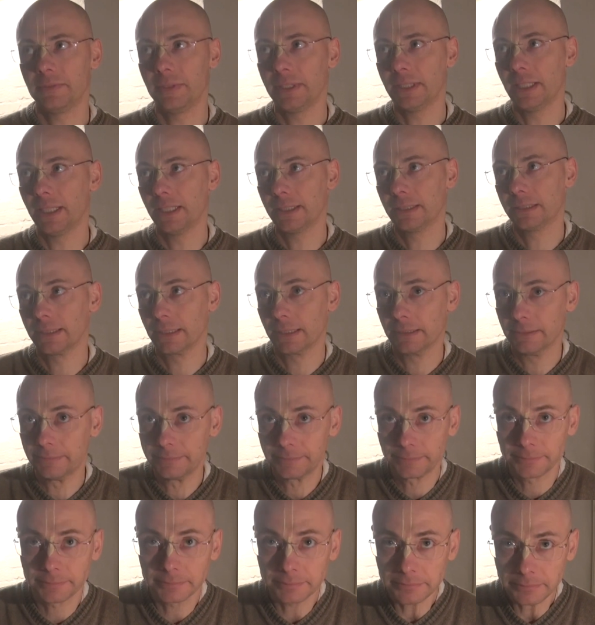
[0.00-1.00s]
Vedanta."
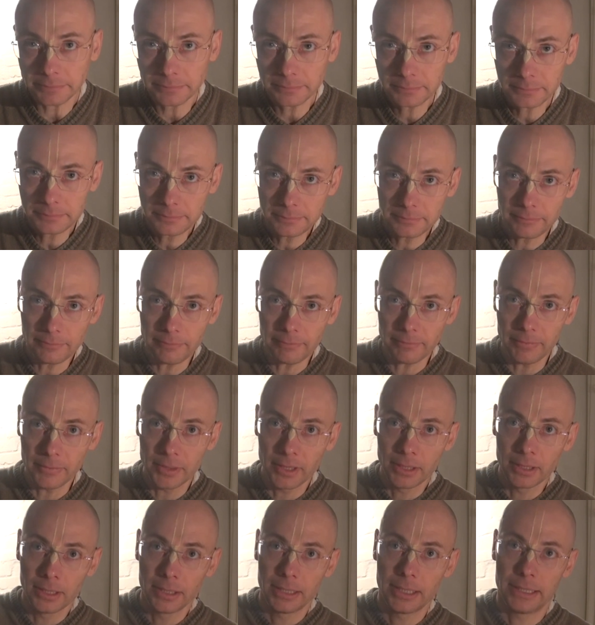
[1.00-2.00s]

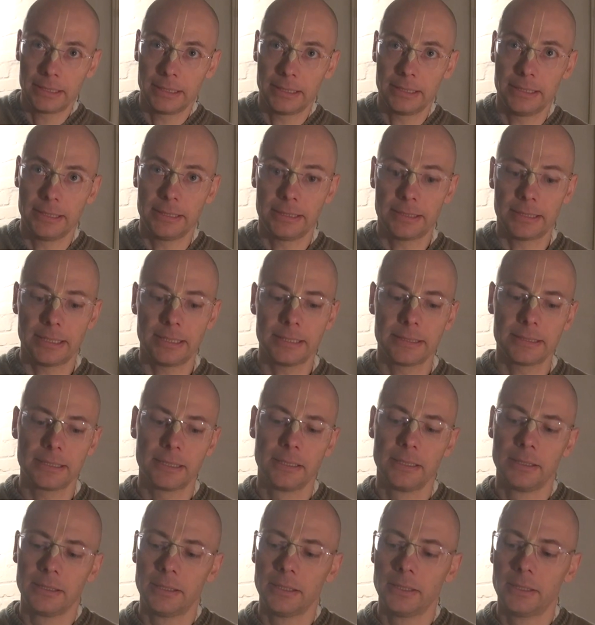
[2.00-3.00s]
And then he says,
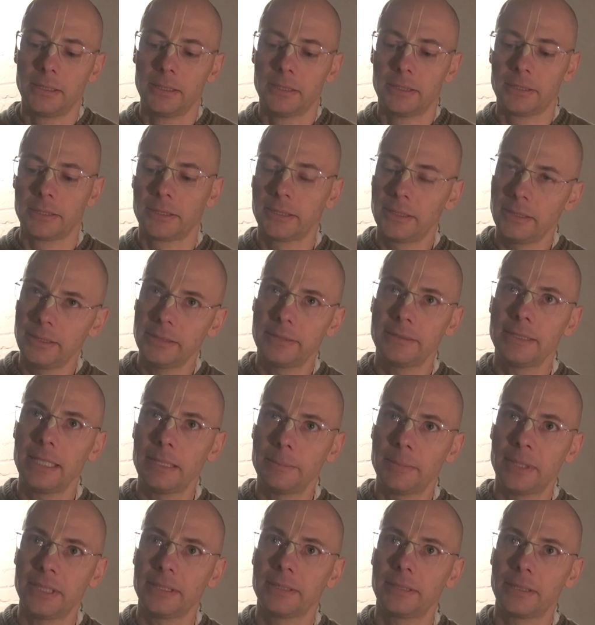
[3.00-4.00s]
"Krishna
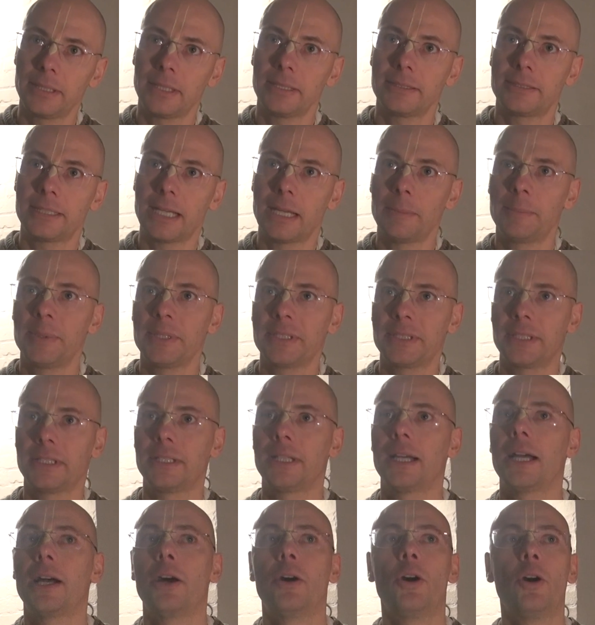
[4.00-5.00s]
mantra japa
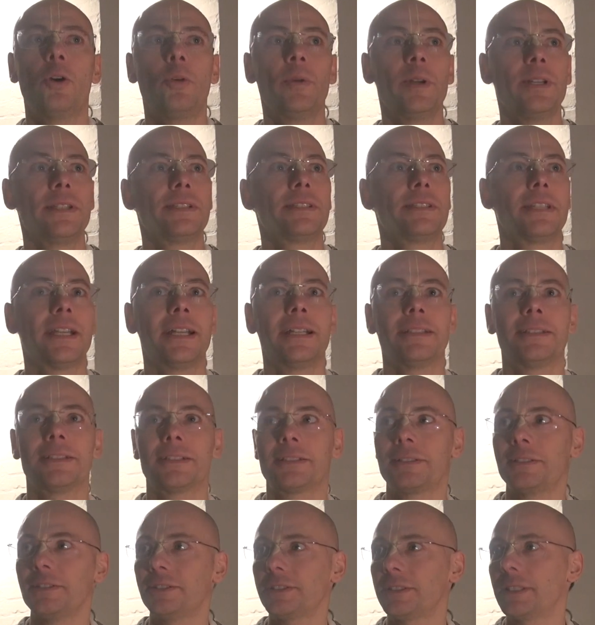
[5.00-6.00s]
sada, always chant the
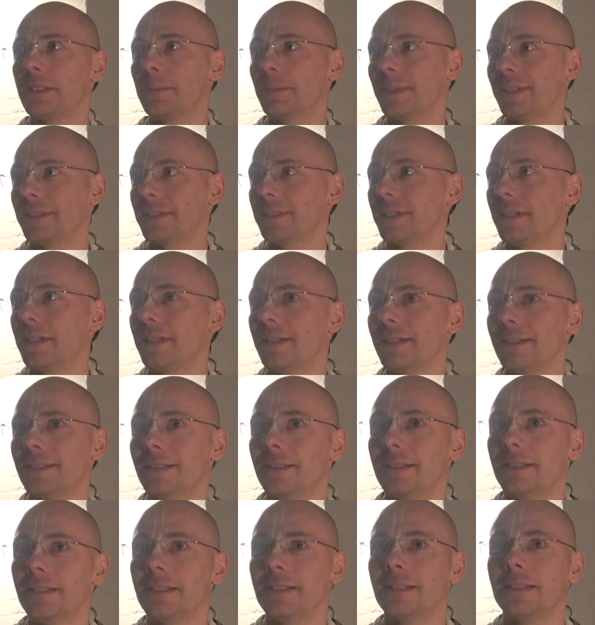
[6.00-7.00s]
Krishna mantra.
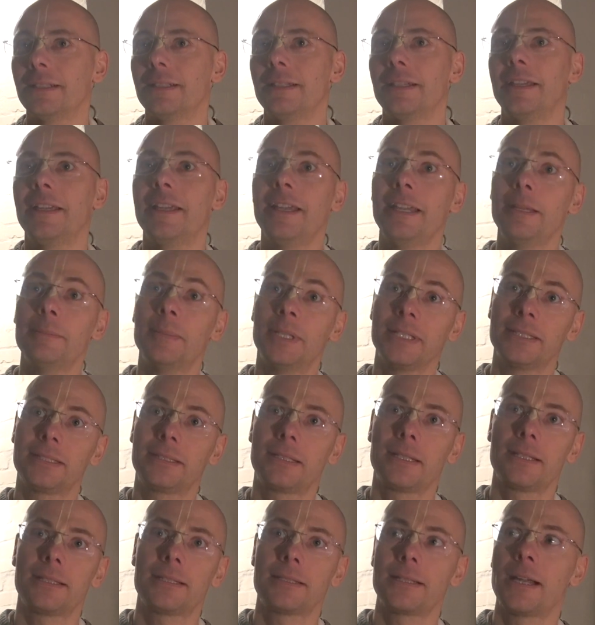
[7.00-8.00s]
A
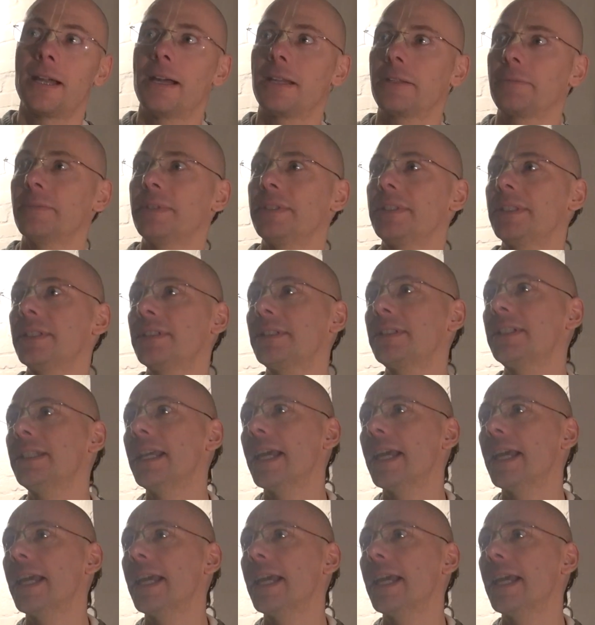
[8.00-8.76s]
mantra sar, which is the